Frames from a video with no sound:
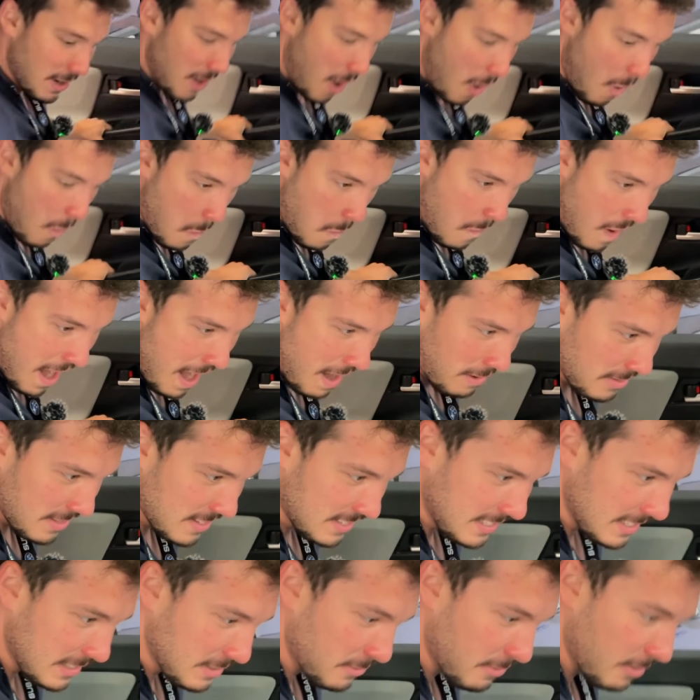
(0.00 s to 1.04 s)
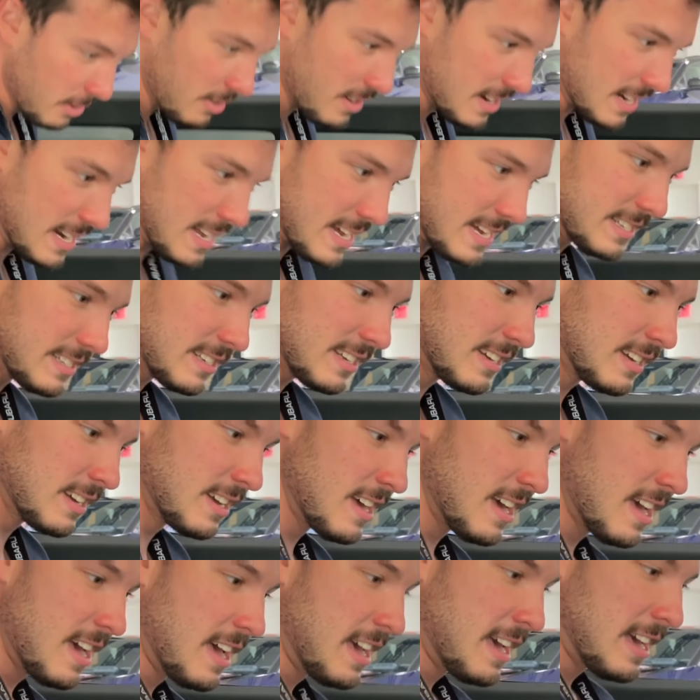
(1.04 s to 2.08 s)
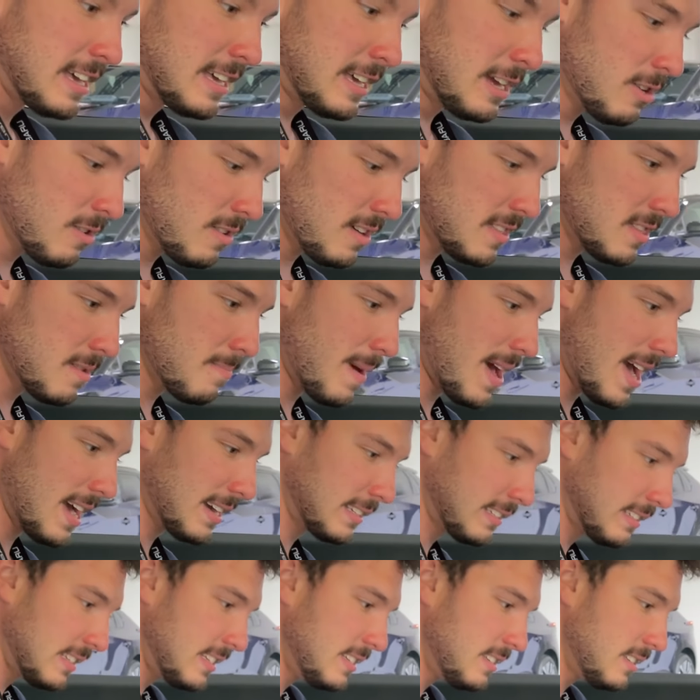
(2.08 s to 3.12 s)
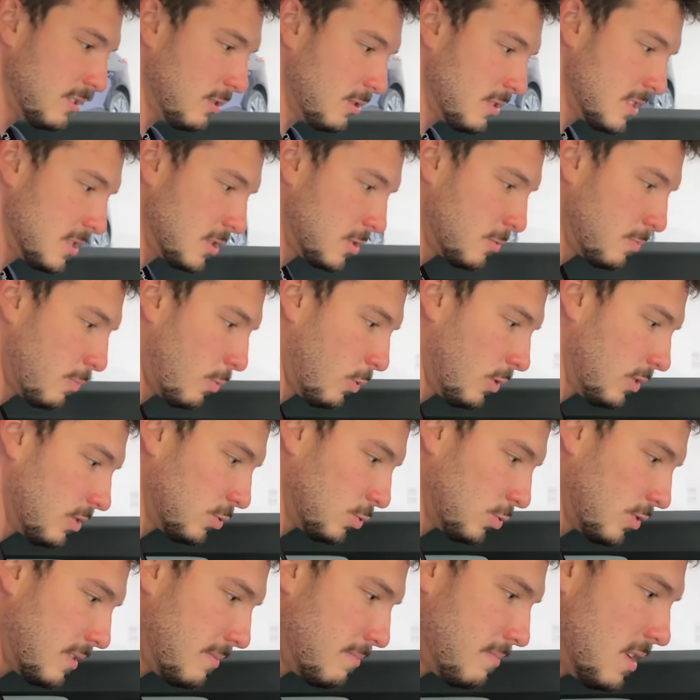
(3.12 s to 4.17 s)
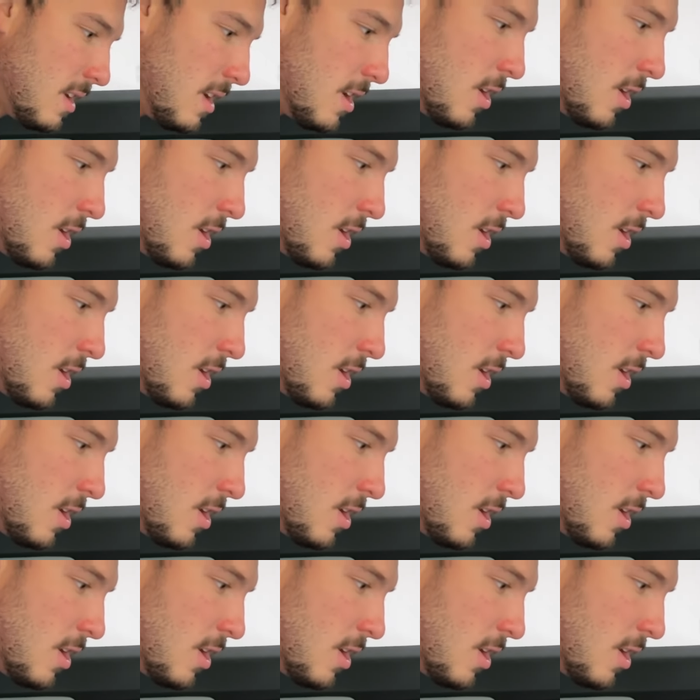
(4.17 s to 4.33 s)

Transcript: oh wow, this is very neat. Here in the back seats on the sport trim,